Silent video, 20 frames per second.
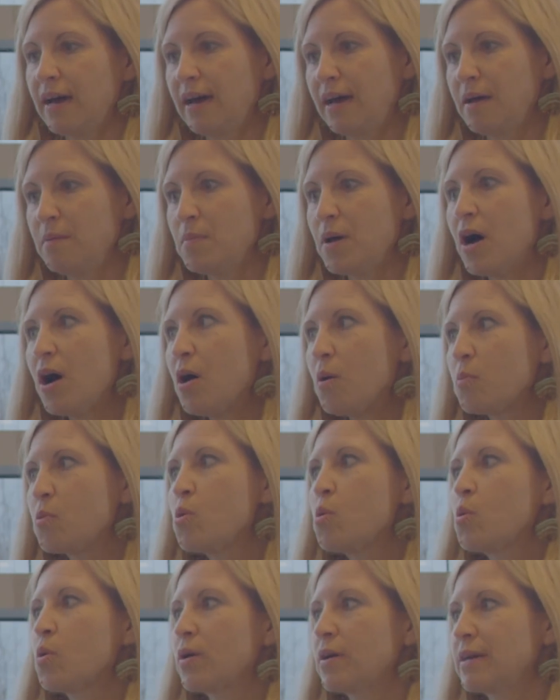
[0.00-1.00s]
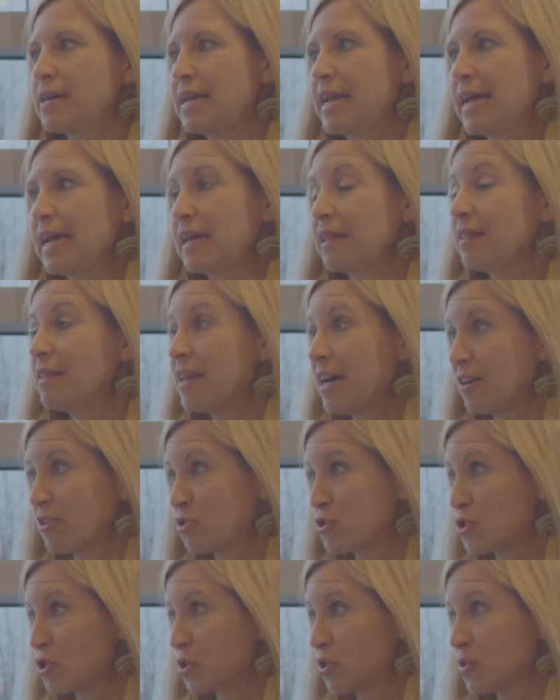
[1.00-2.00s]
um, help coordinate
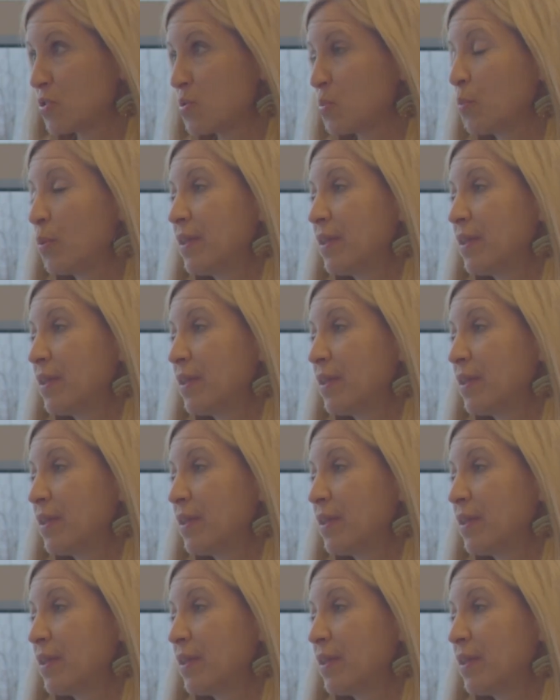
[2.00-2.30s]
lectures